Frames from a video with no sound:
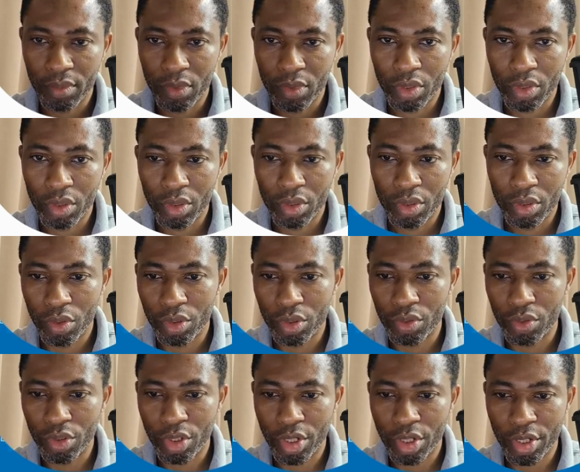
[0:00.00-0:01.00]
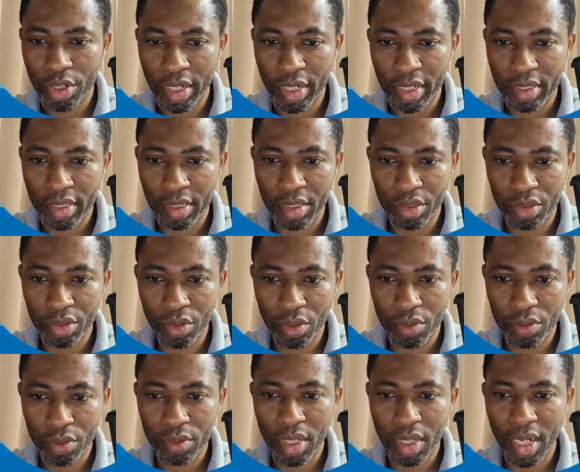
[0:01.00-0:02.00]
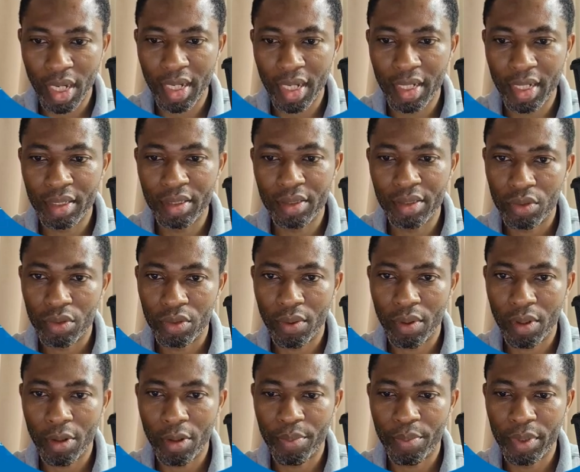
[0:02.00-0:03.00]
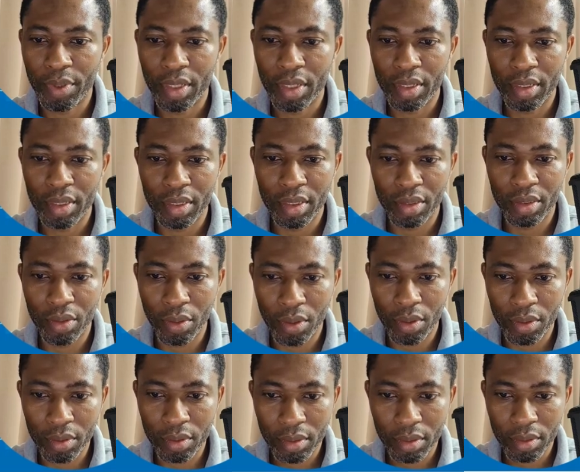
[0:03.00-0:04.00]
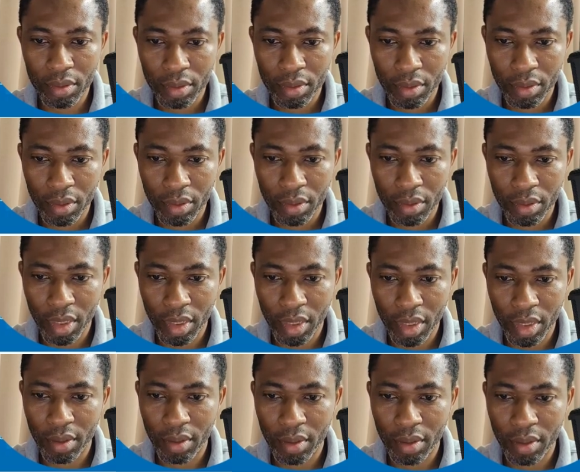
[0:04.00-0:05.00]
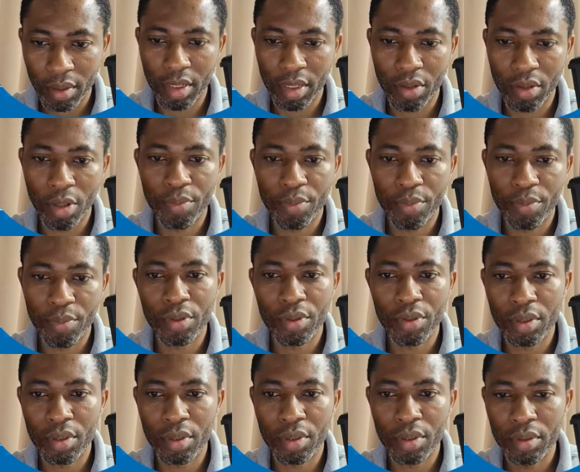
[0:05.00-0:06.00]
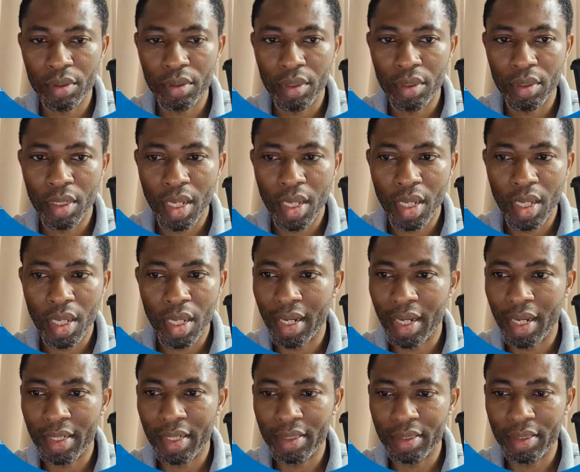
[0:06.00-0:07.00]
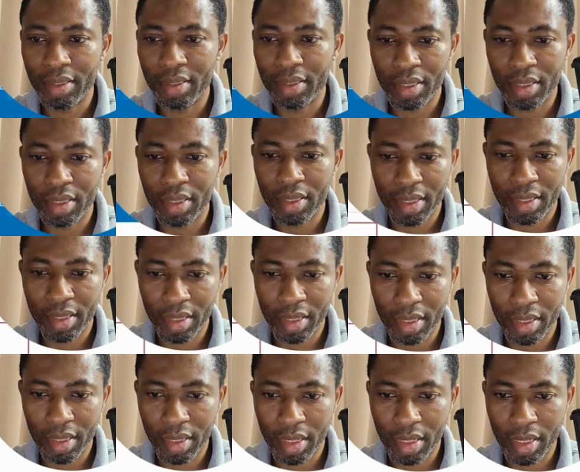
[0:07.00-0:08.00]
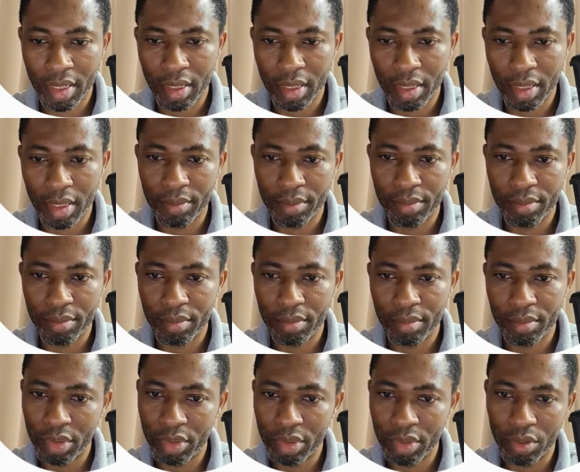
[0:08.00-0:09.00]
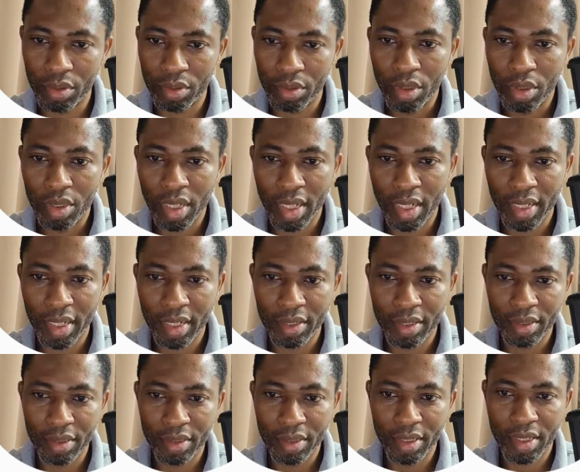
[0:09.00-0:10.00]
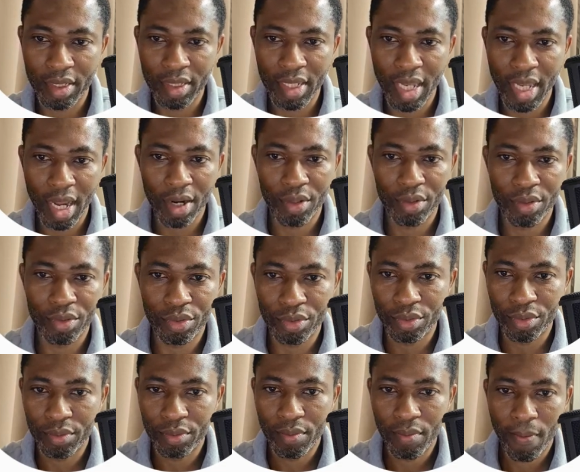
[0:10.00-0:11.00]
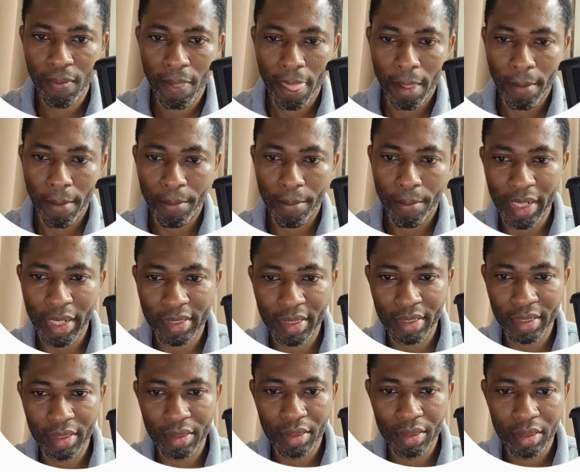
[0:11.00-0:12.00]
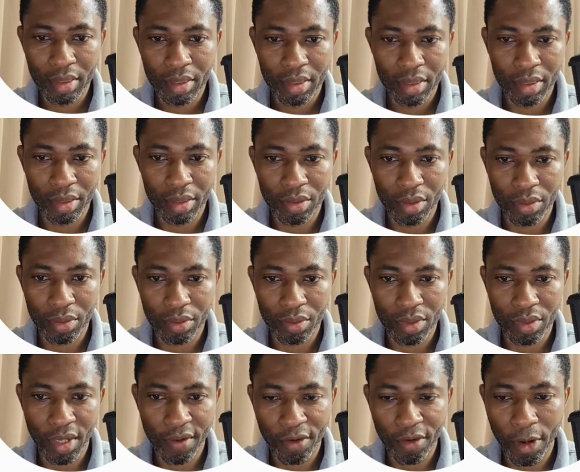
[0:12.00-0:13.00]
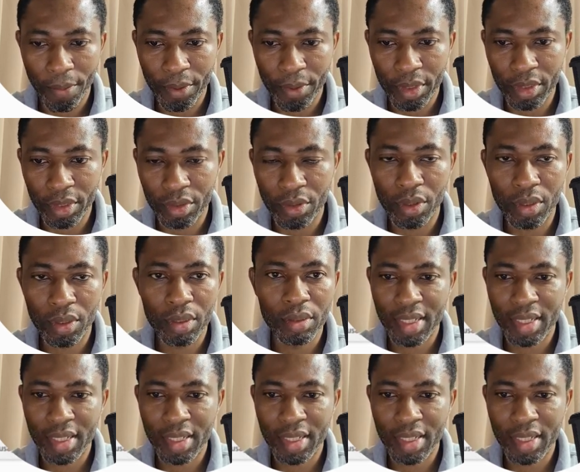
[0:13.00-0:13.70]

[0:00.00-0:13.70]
So it's going to create the token, and I'll copy the token. Okay, click copy token, and I think and then this is how you pass in the token. So I've copied the token.